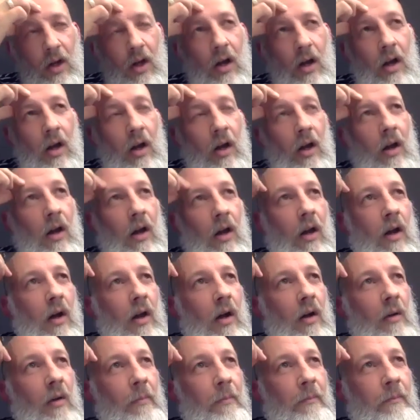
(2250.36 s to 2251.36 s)

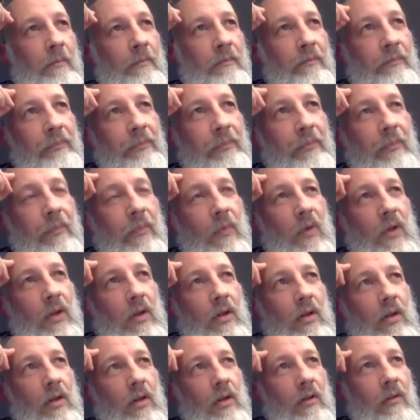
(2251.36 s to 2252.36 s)
Um,
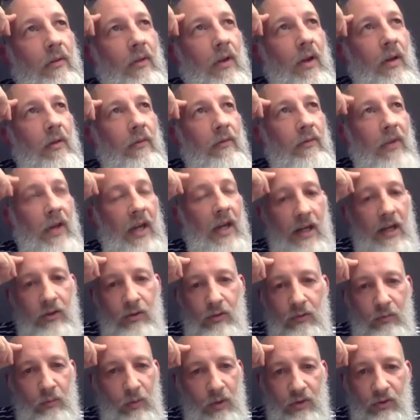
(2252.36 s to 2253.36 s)
that, that it
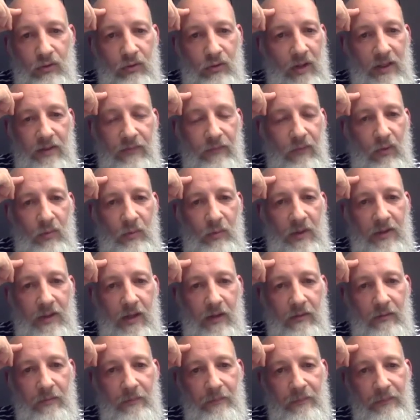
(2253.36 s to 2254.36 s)
just was transformative
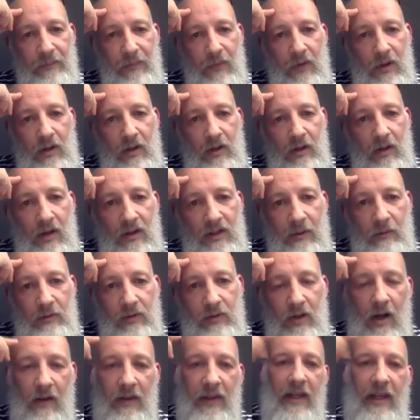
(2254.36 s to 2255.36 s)
because it was
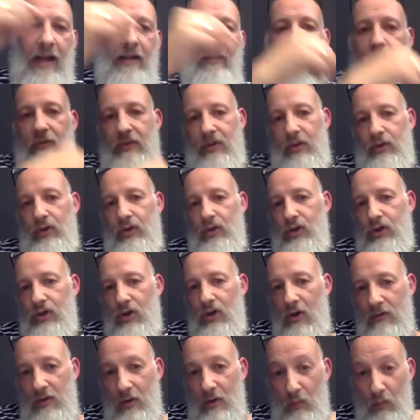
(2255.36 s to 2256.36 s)
like the adults had just
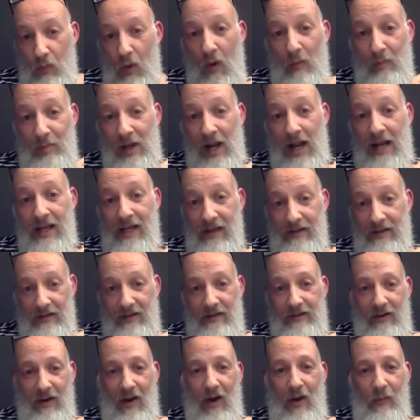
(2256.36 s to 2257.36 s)
shown them what play is to
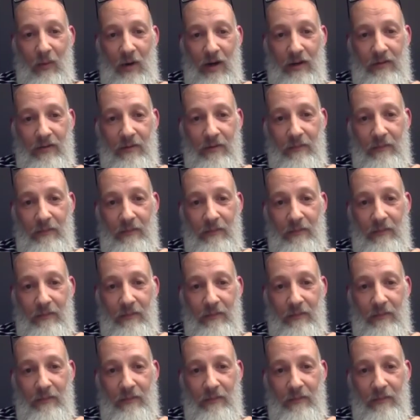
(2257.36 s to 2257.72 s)
start with.